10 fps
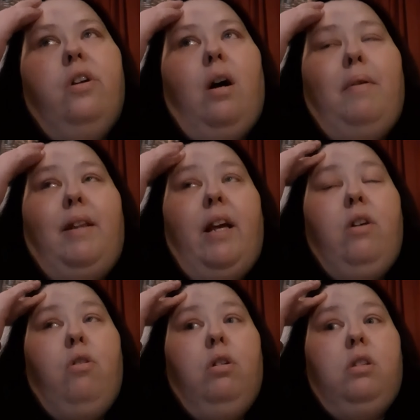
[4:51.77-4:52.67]
I mean, they
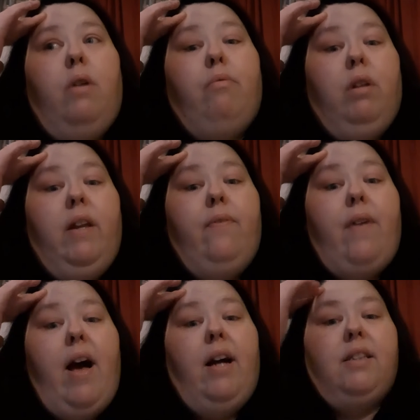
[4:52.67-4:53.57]
cooked up really
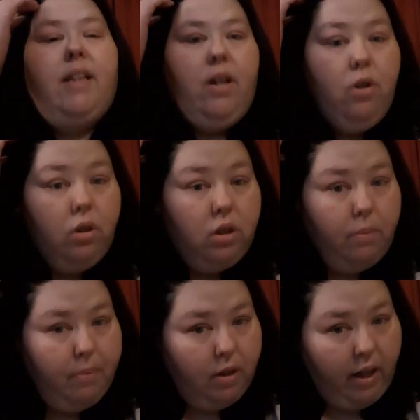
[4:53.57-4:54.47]
fast. They cooked
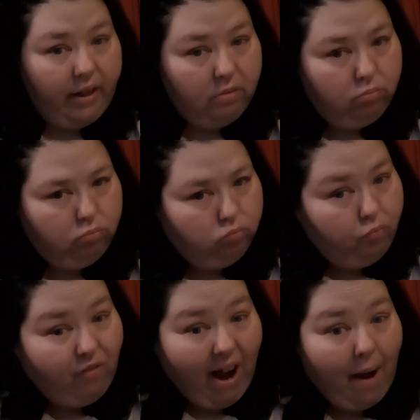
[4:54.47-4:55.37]
up in like
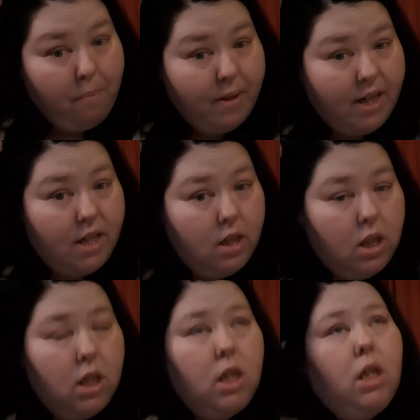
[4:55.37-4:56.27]
5
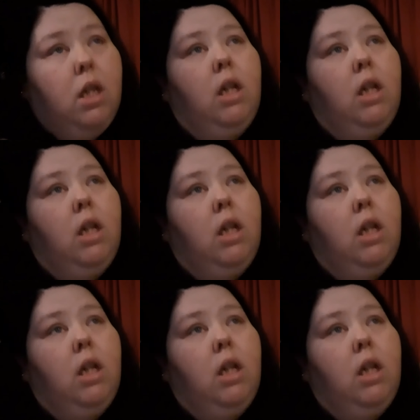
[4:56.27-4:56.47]
minutes.